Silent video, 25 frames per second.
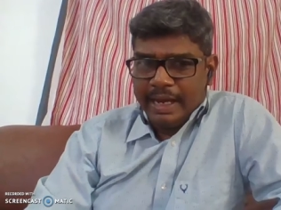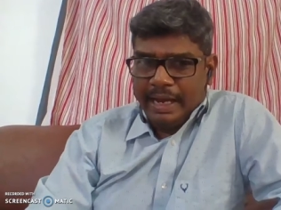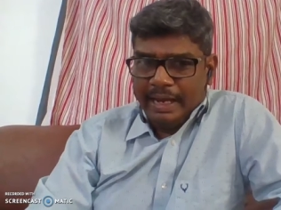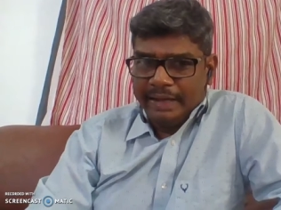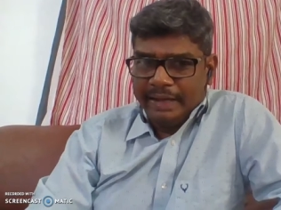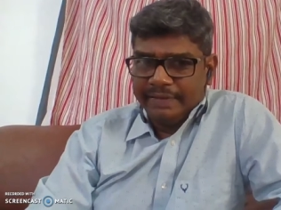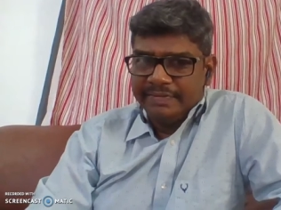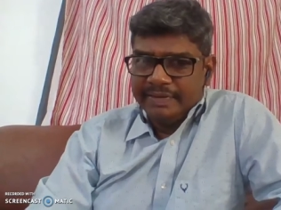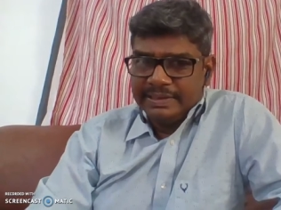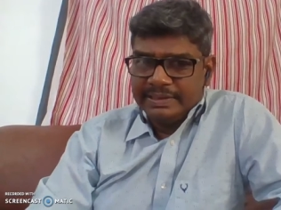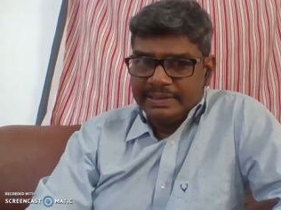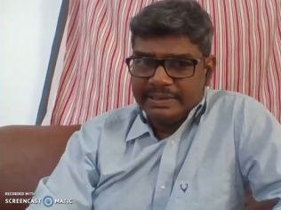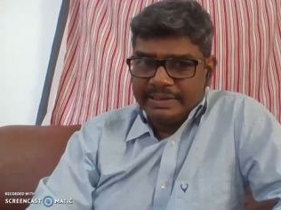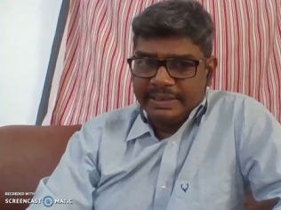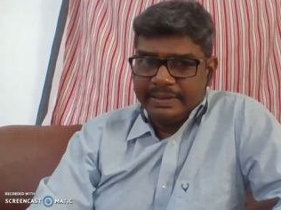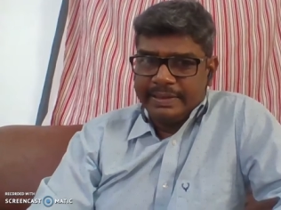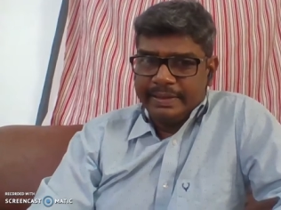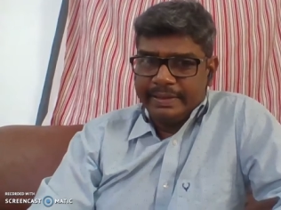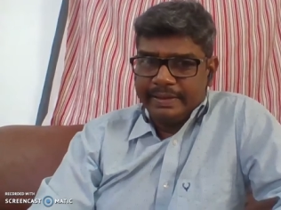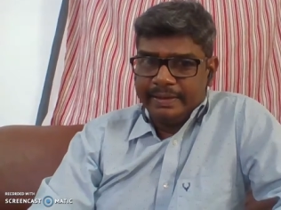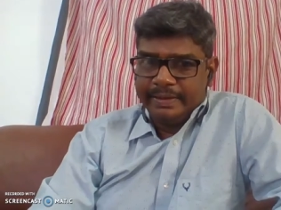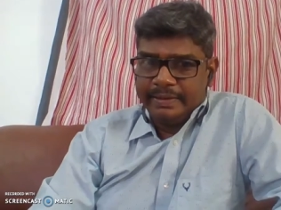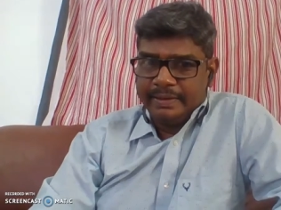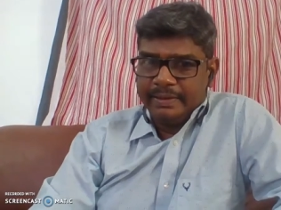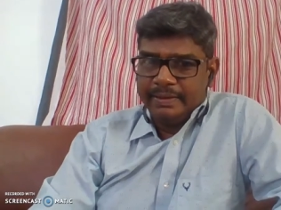I will say
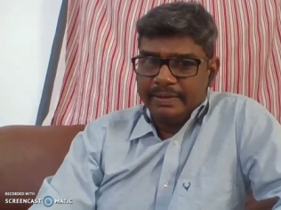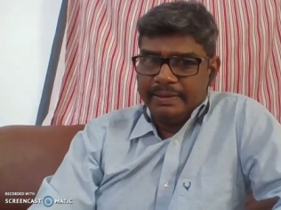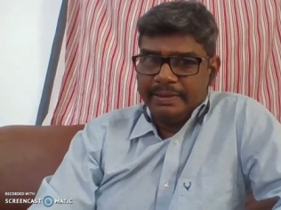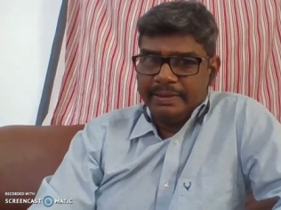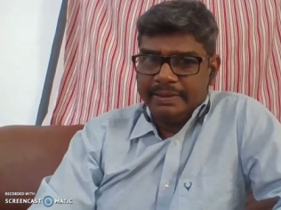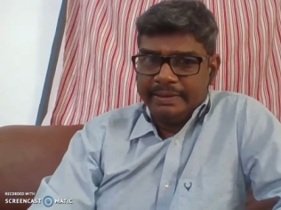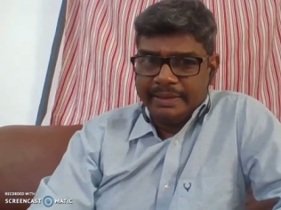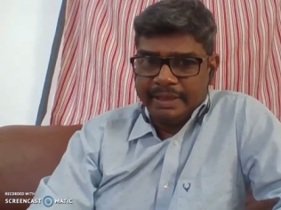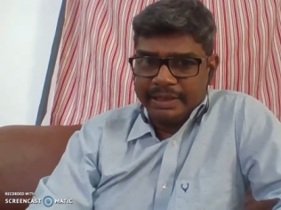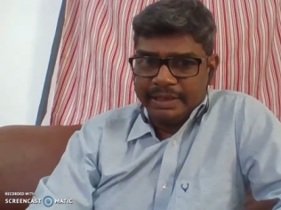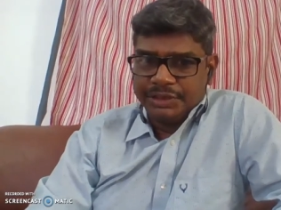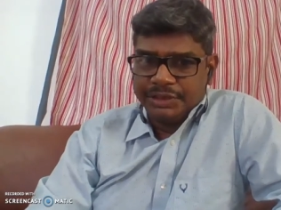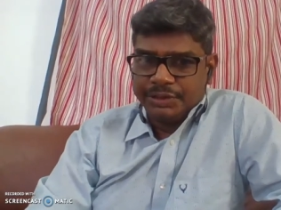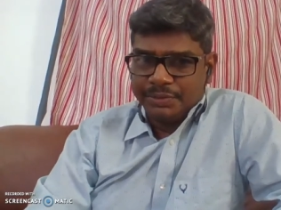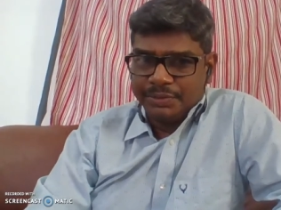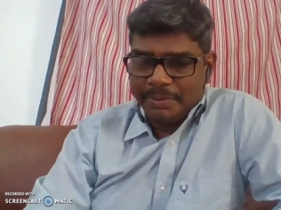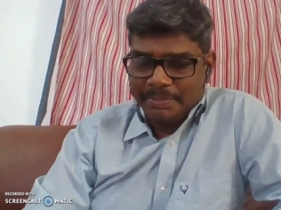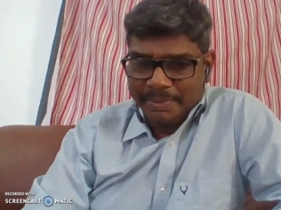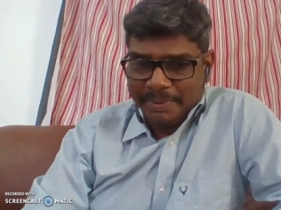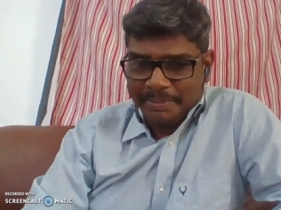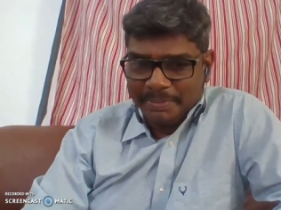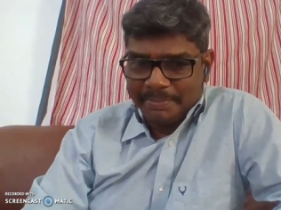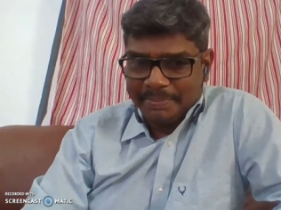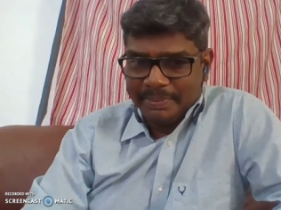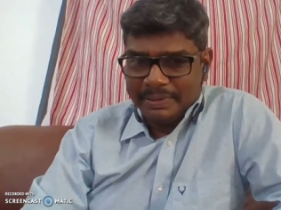they are all intellectual
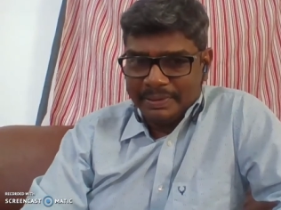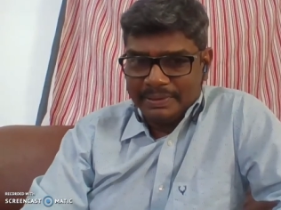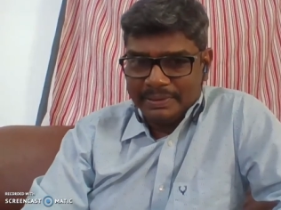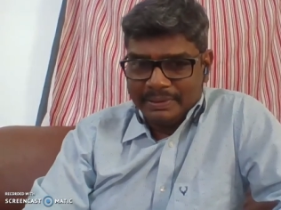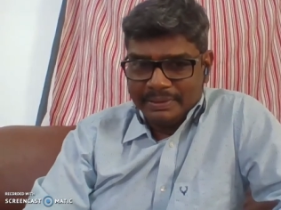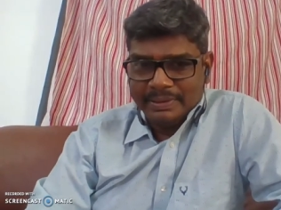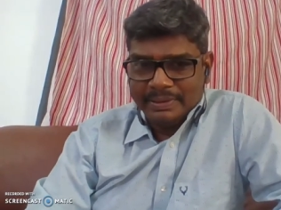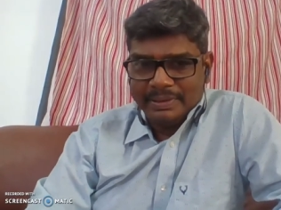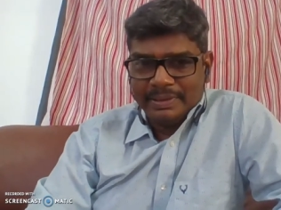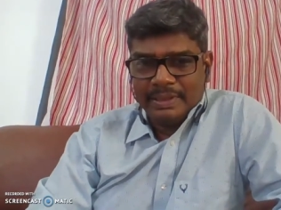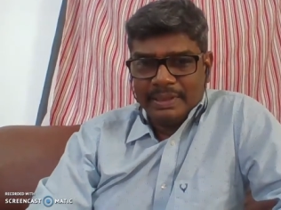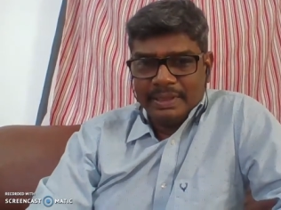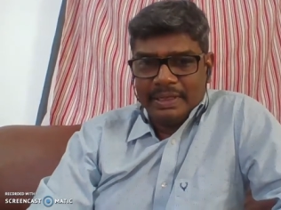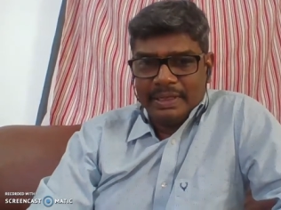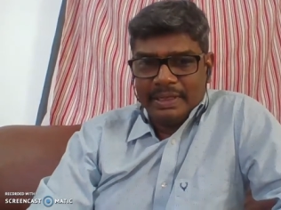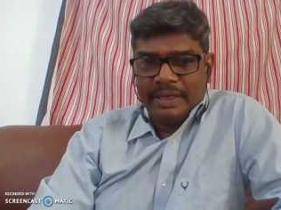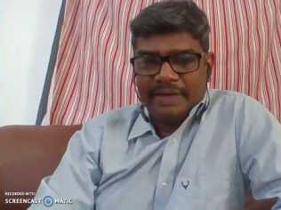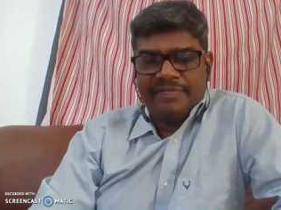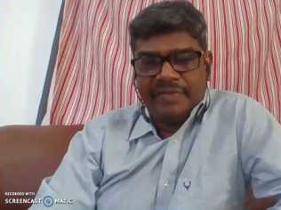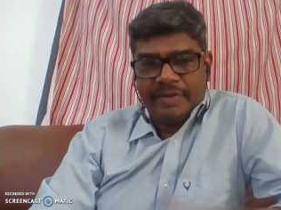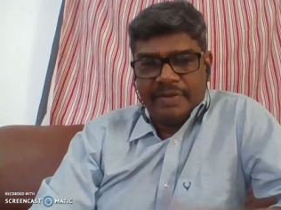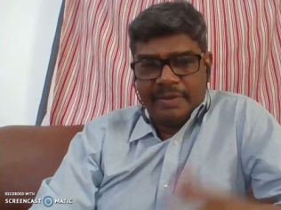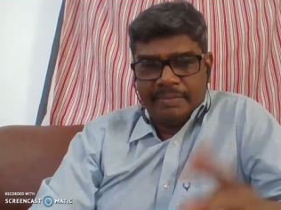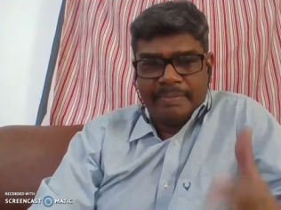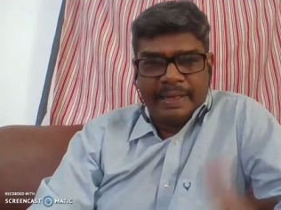people a
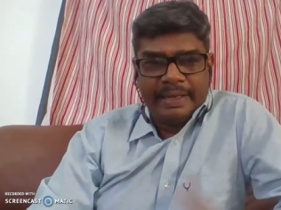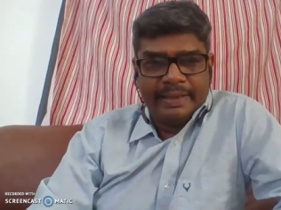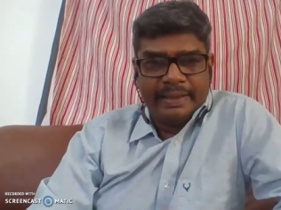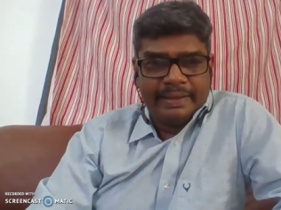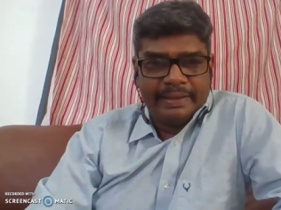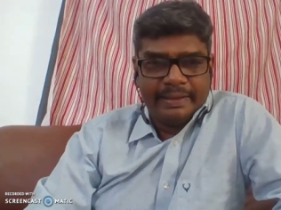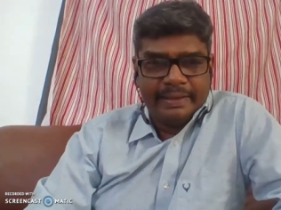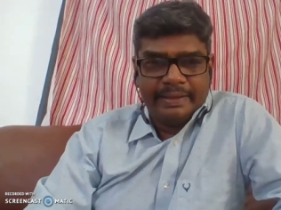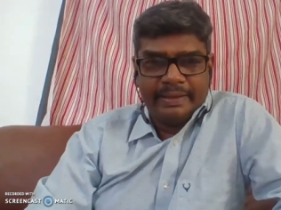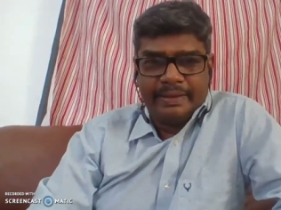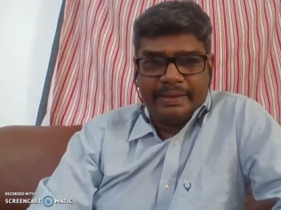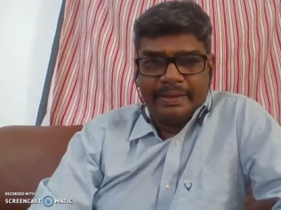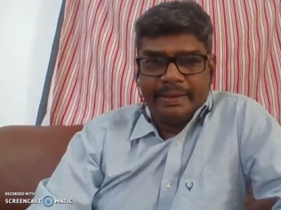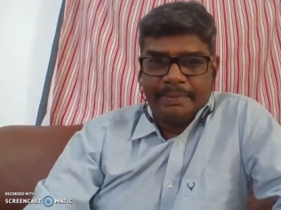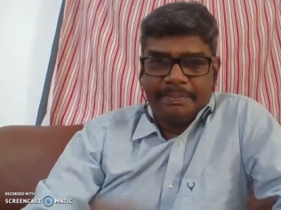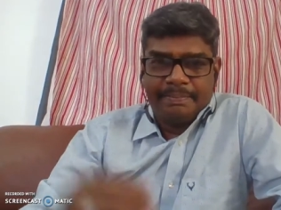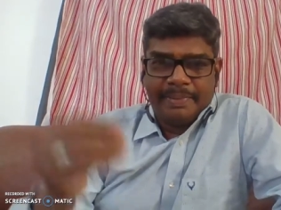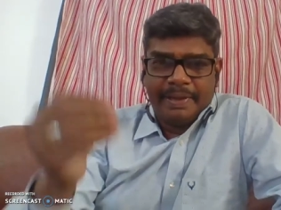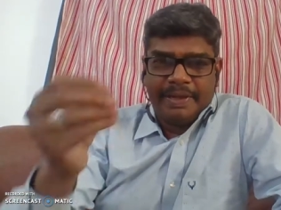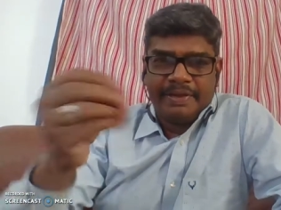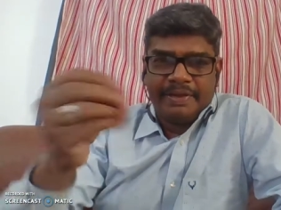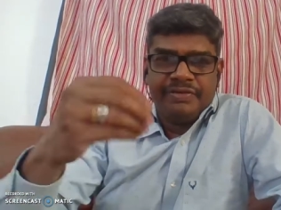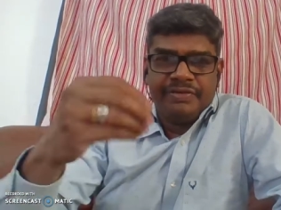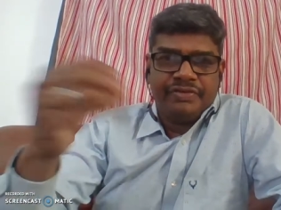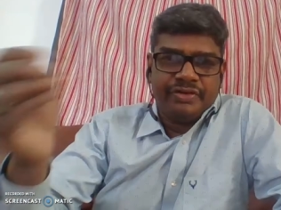filmmaker, a
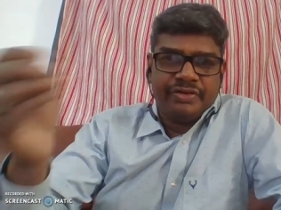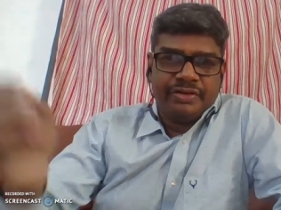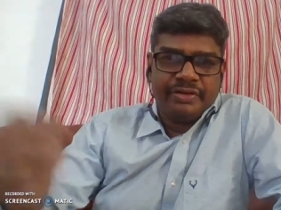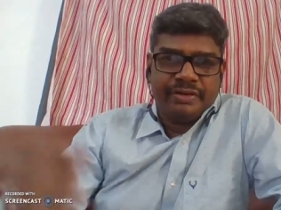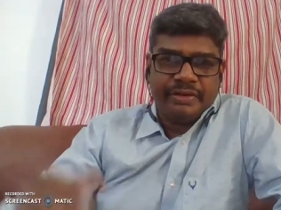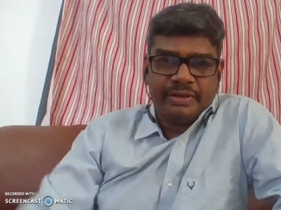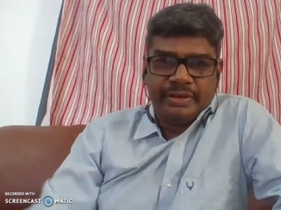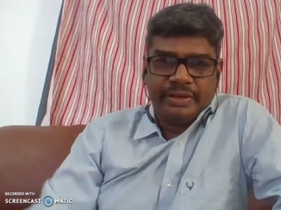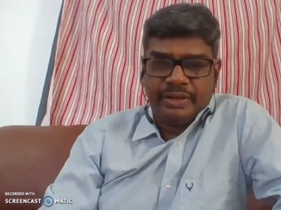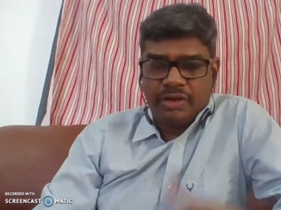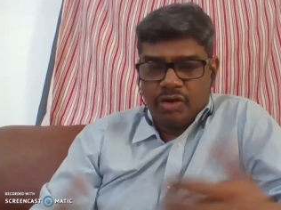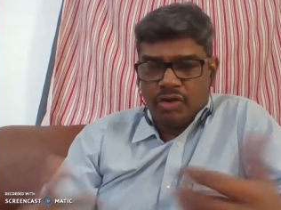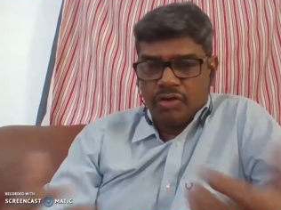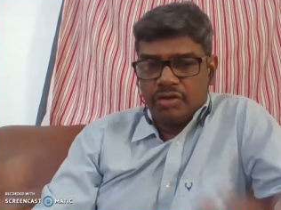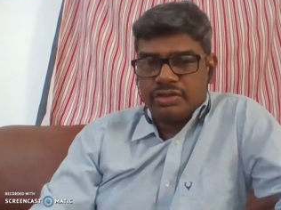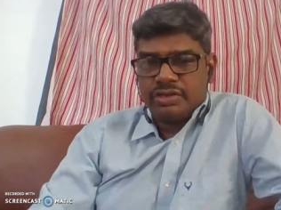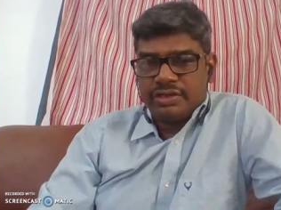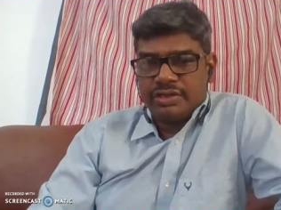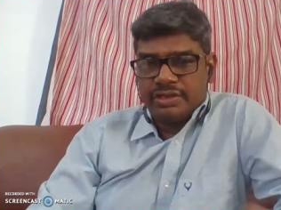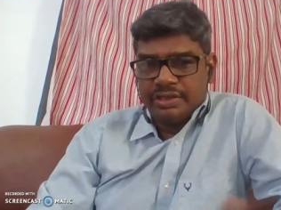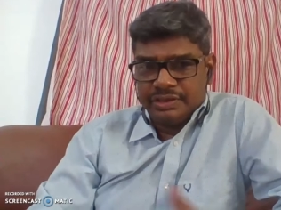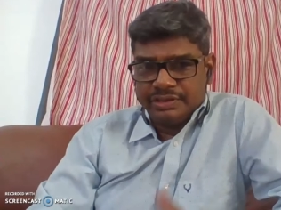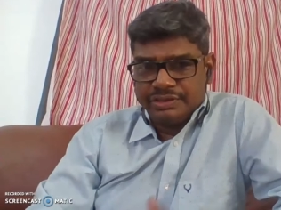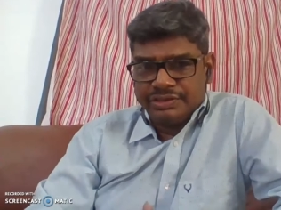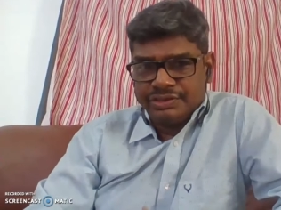painter, an
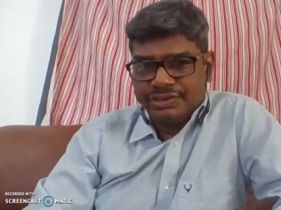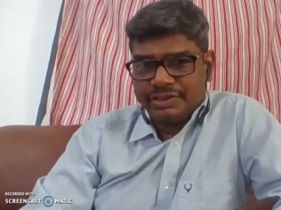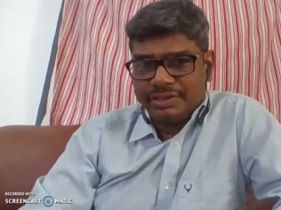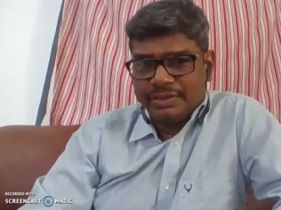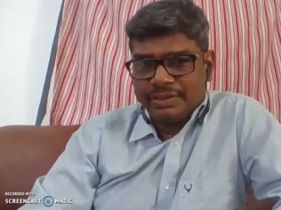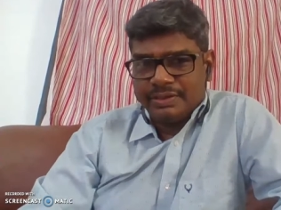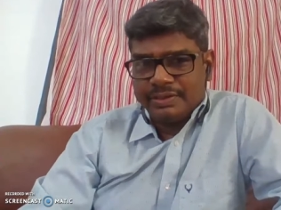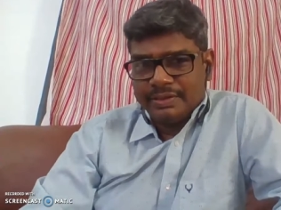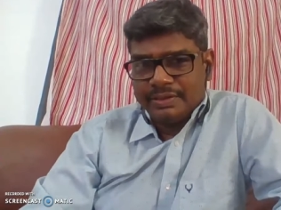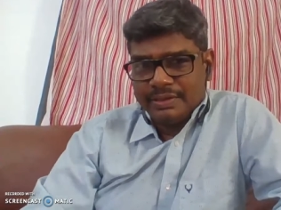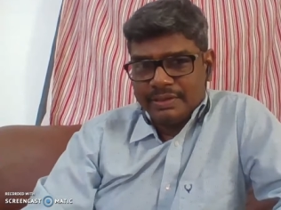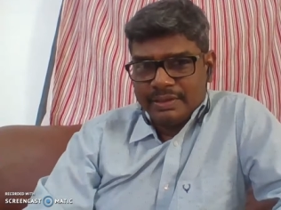artist.